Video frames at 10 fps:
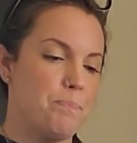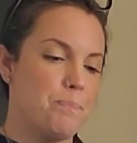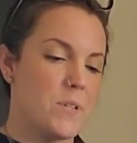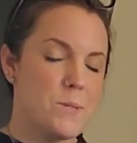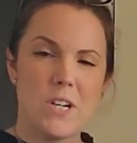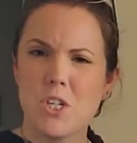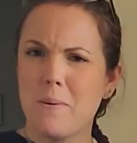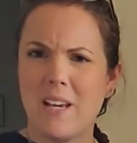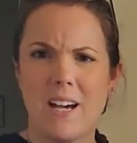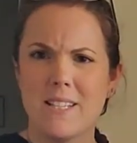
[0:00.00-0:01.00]
especially
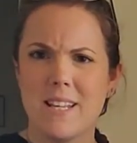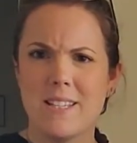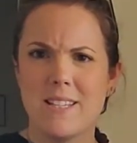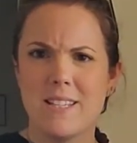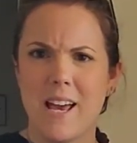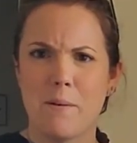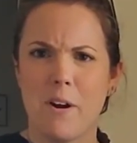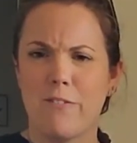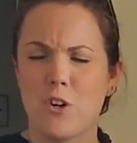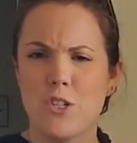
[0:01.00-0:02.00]
because this is like my
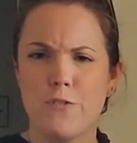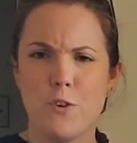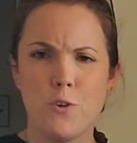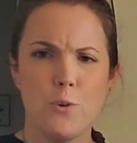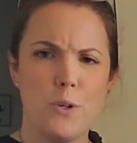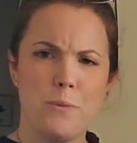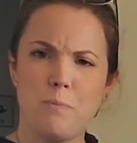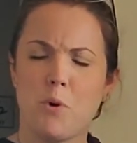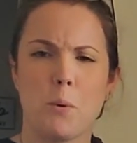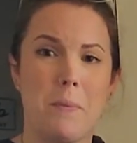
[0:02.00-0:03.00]
first food
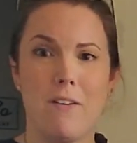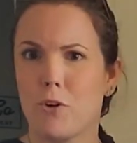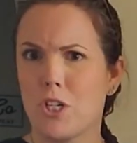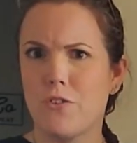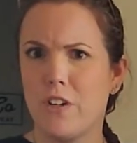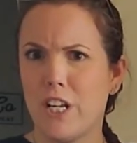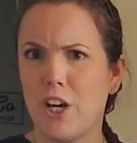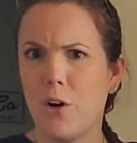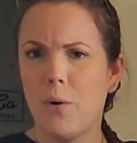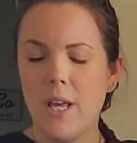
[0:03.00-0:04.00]
or beverage
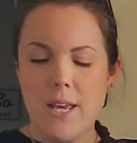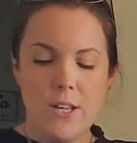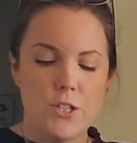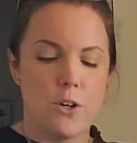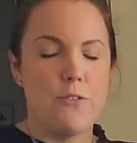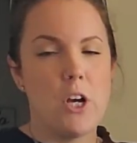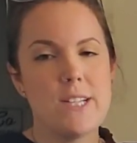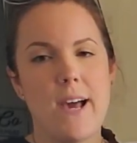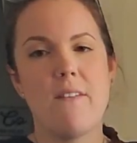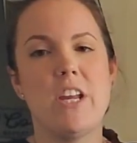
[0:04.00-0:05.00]
video. So if you guys
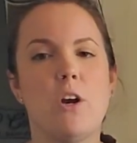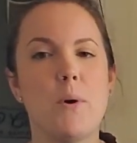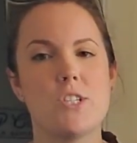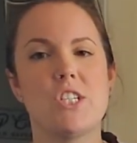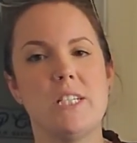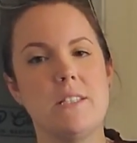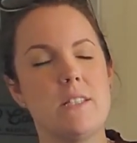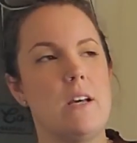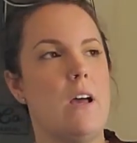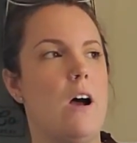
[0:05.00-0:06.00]
have any questions,
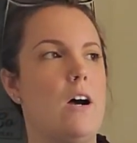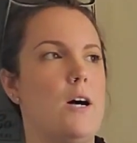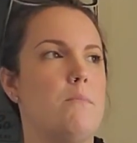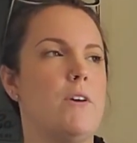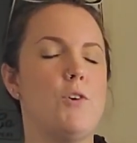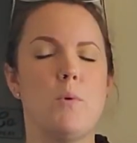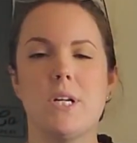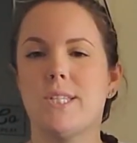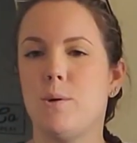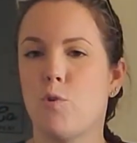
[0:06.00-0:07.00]
if you want
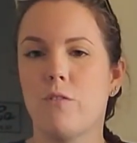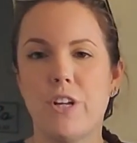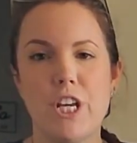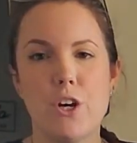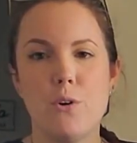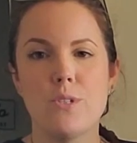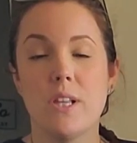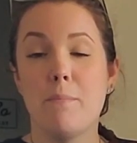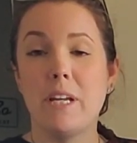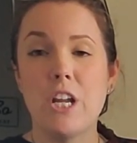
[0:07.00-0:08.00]
to see more videos,
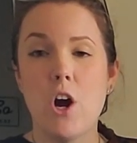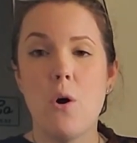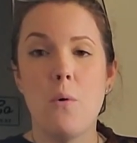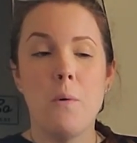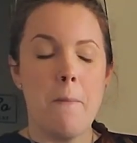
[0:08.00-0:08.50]
let me know.